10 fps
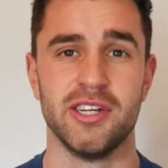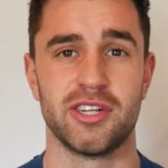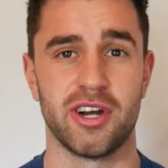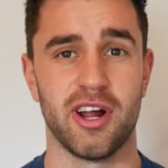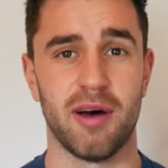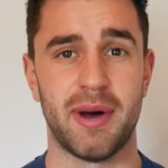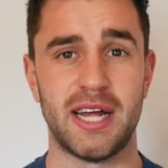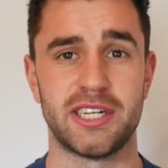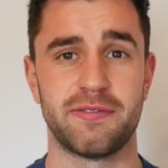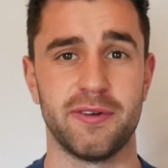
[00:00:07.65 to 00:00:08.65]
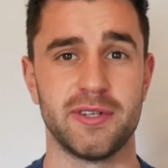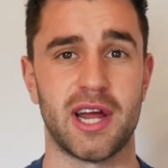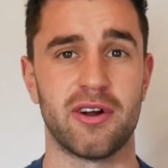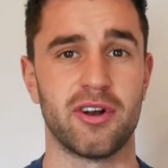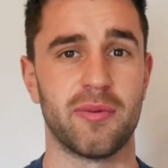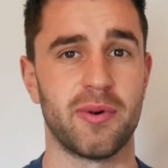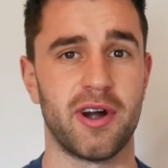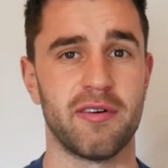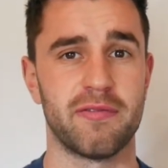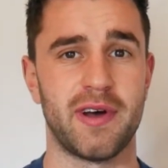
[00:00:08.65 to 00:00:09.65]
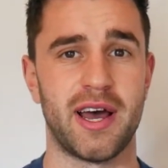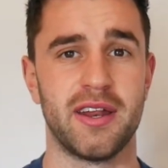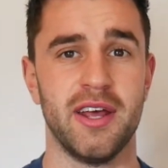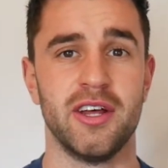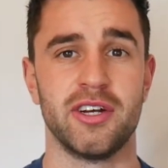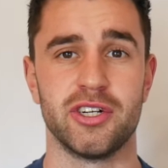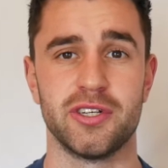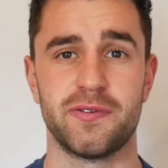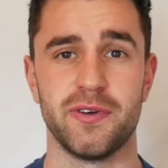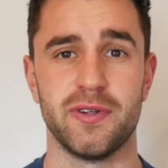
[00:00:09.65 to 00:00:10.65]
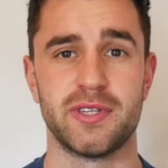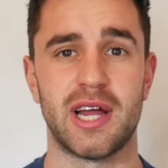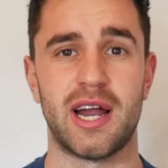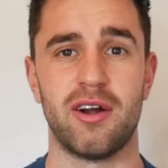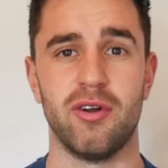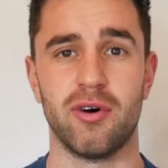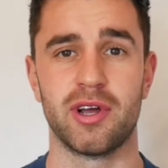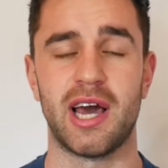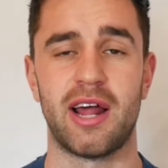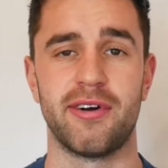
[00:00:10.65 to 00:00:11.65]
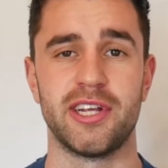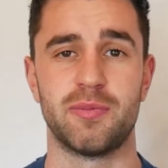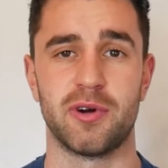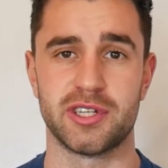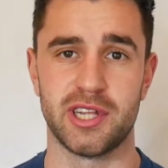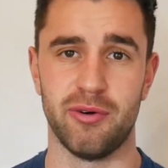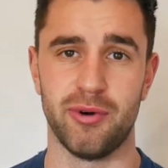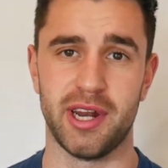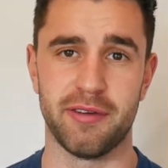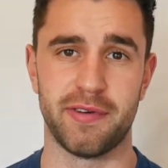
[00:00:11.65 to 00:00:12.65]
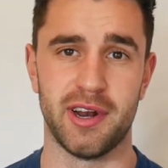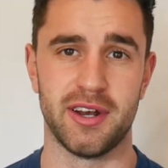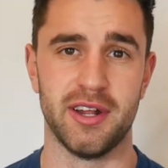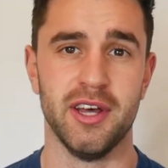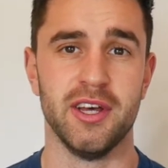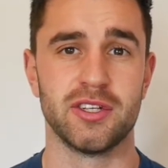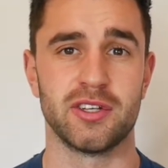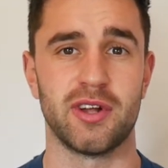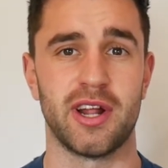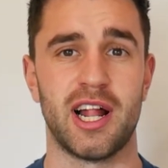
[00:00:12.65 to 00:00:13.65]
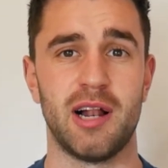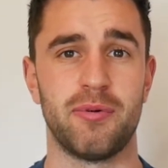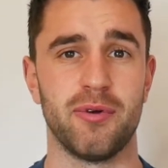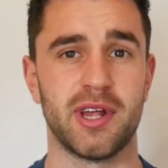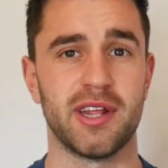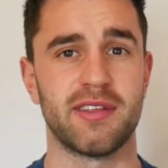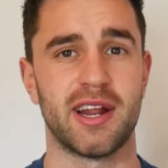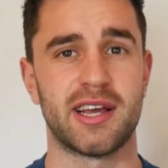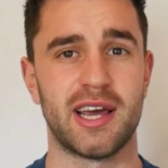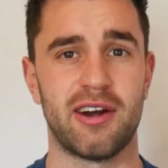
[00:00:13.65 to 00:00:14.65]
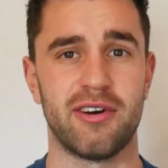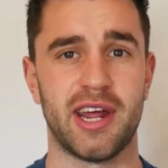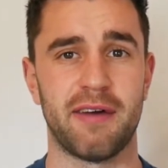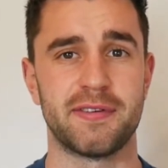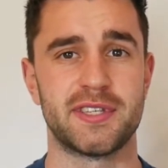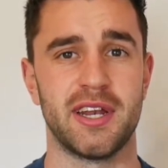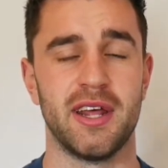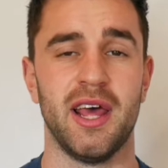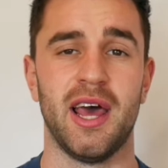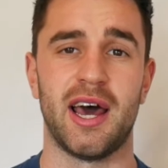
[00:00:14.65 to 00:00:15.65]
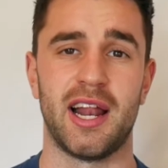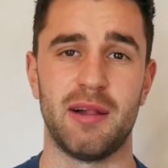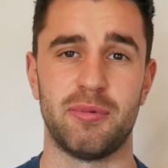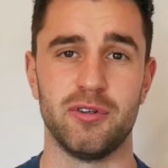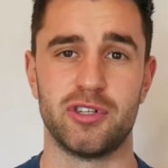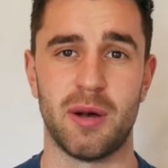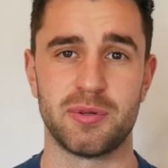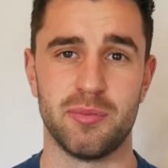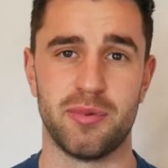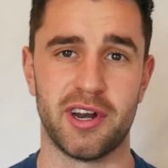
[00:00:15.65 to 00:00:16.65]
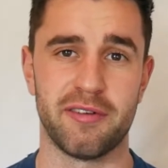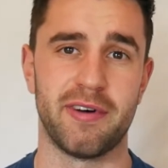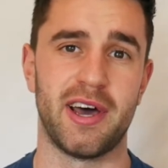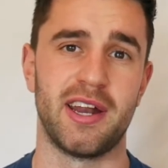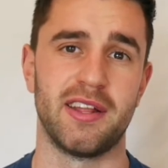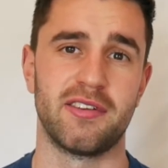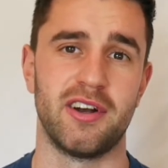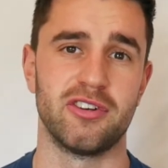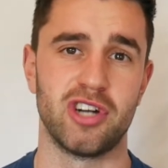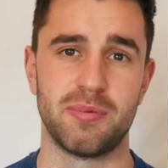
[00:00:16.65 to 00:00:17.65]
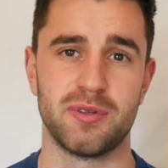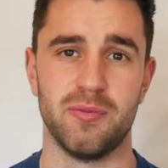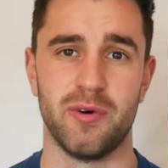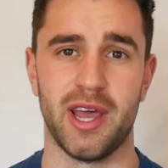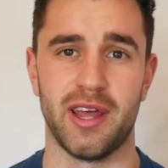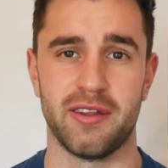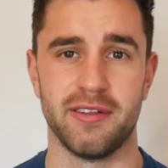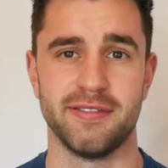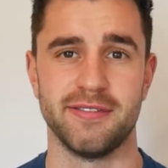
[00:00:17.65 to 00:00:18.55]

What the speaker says: So they're not magic foods that are going to burn fat. They're just foods that are low in calories but are still really filling. So it's going to help you get into that calorie deficit and help you drop some body fat and in turn drop some weight.